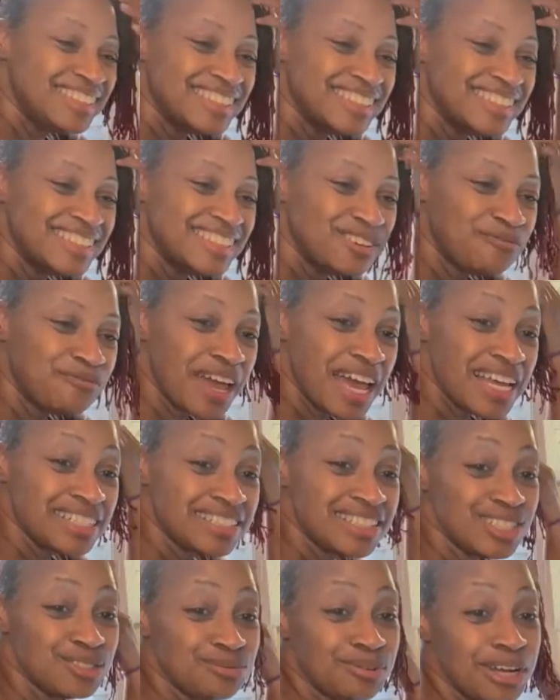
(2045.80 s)
Deb. The
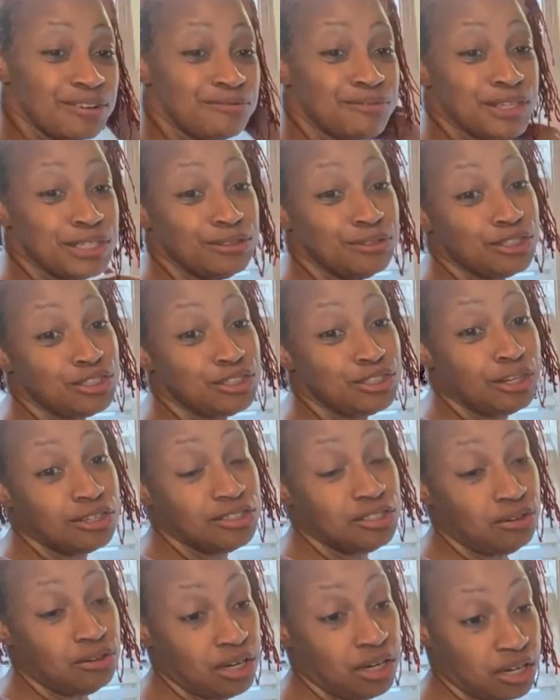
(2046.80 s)
fastest way for you to show
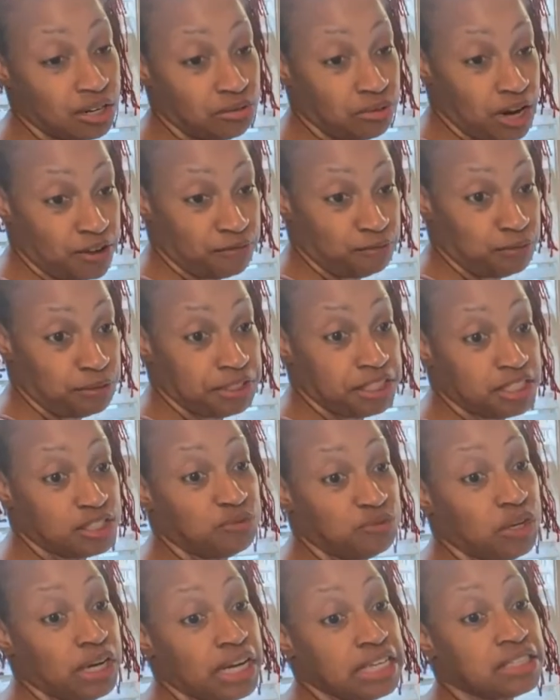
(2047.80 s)
your ungratefulness
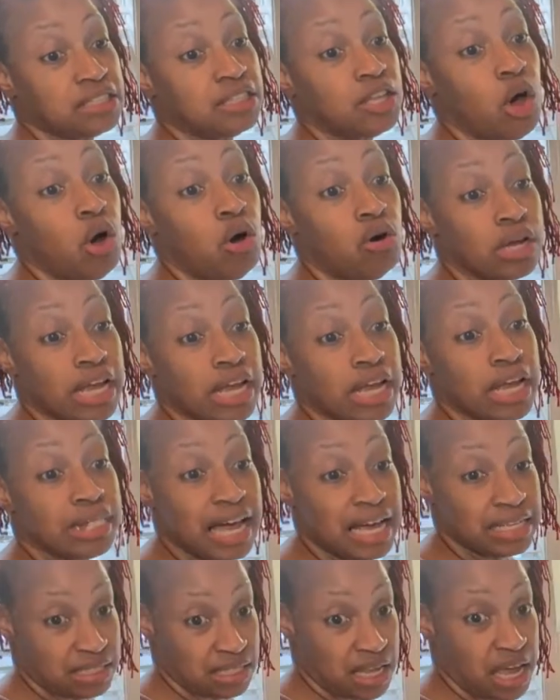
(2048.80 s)
for as long as
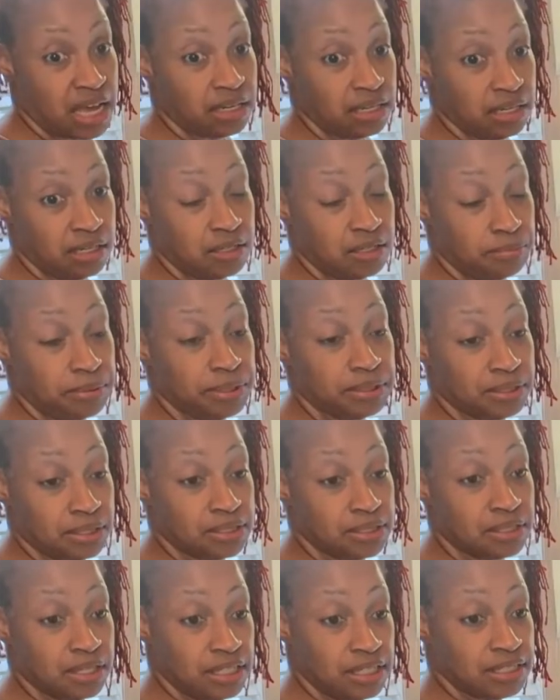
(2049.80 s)
I sat here to put this
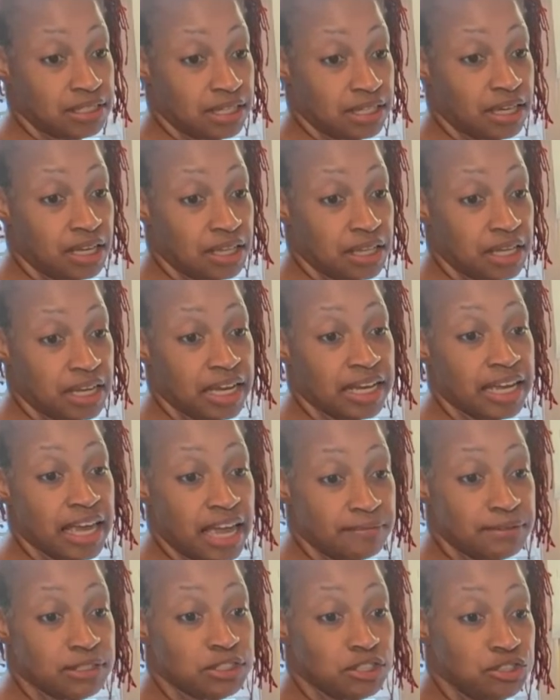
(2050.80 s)
thing together and gave
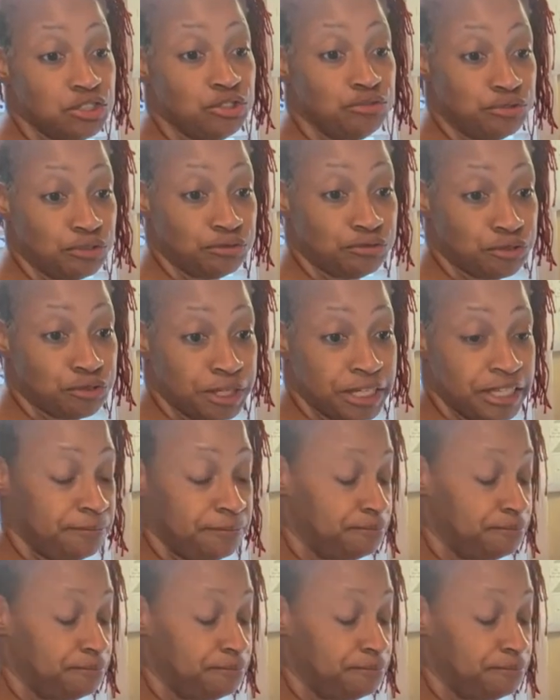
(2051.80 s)
it to you for free